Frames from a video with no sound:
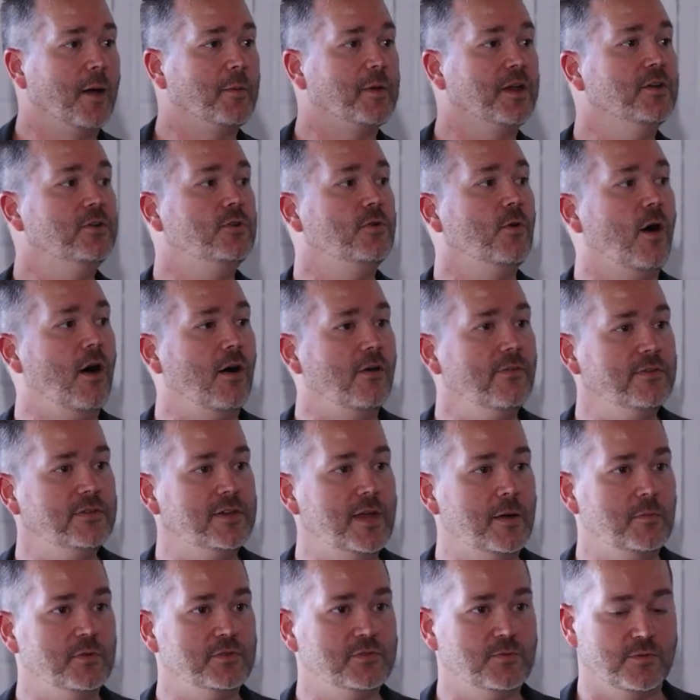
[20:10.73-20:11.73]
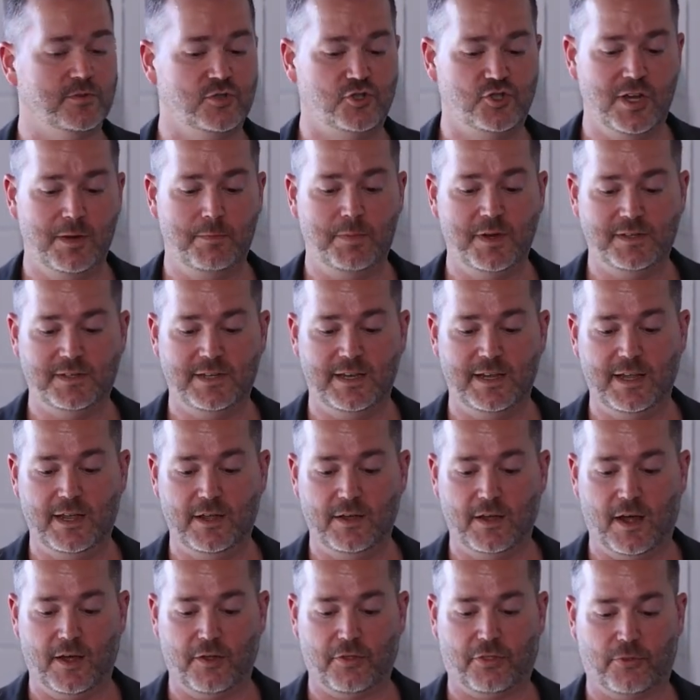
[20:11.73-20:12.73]
I'm gonna do all the demos with
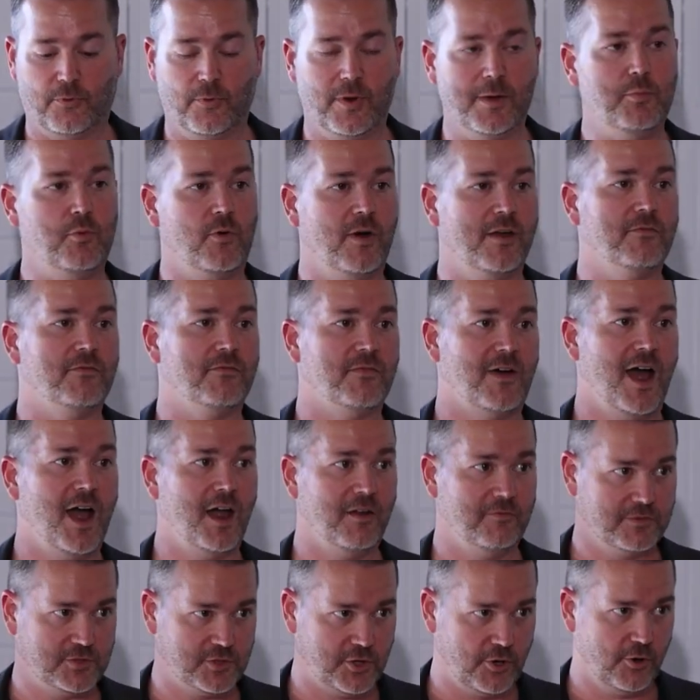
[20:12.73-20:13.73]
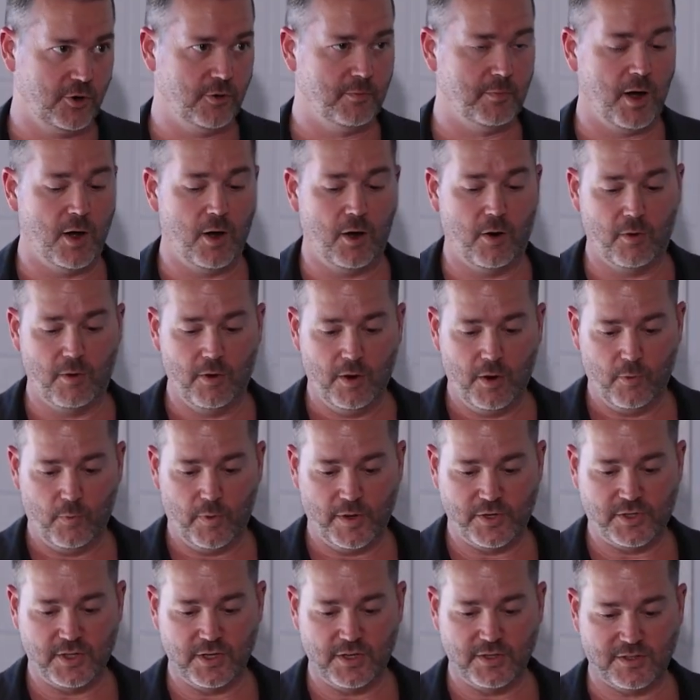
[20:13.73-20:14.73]
GPT uh, 3.5 Turbo,
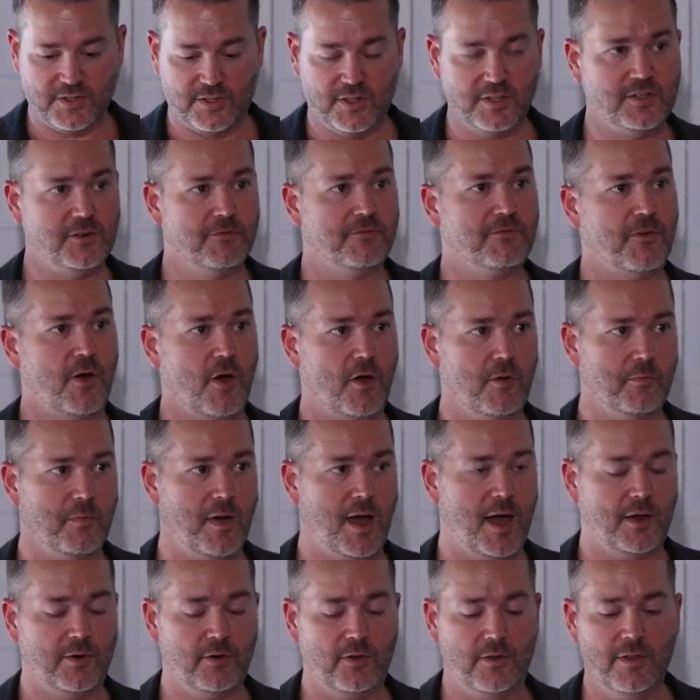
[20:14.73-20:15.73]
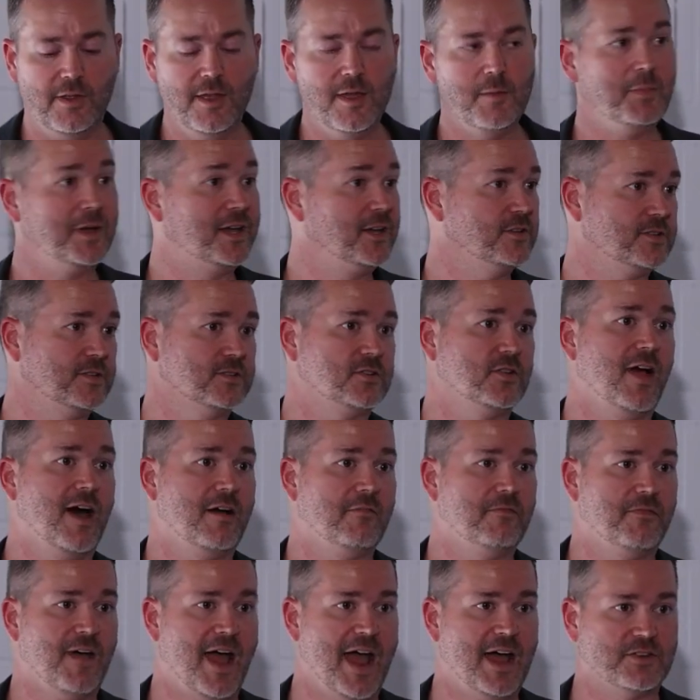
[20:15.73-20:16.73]
which is the default model, because it's a
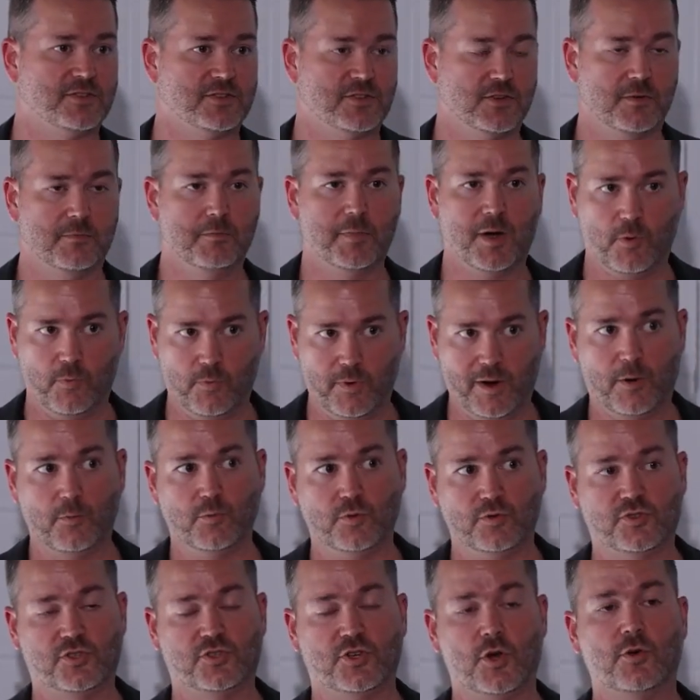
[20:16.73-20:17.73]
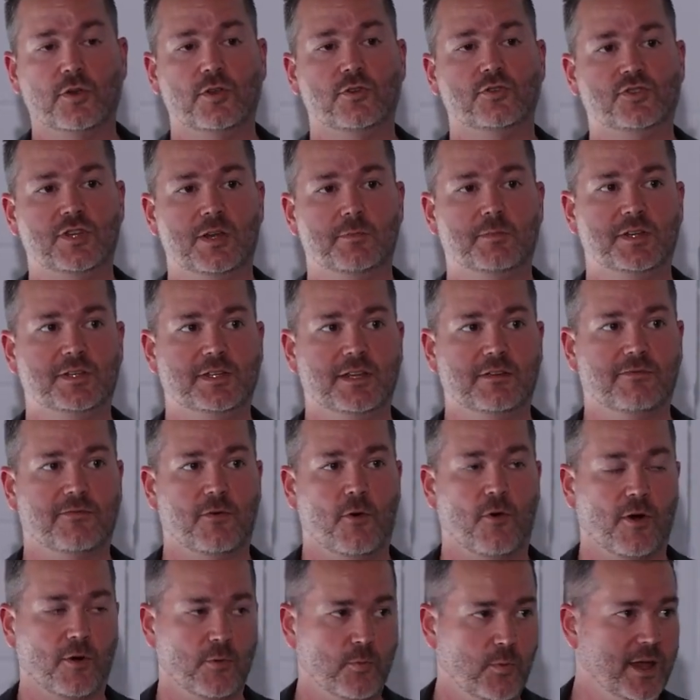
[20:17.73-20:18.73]
lot faster. But we, I will show you
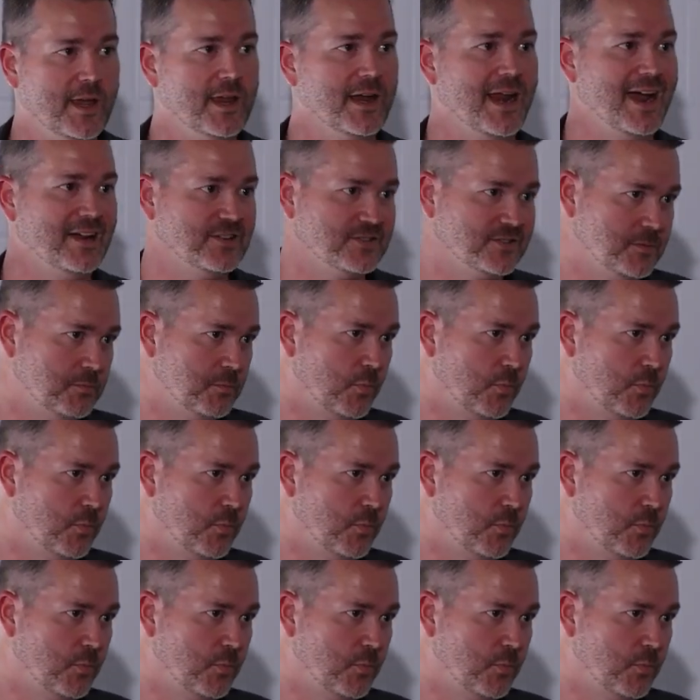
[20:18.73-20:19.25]
GPT-4 and we can ask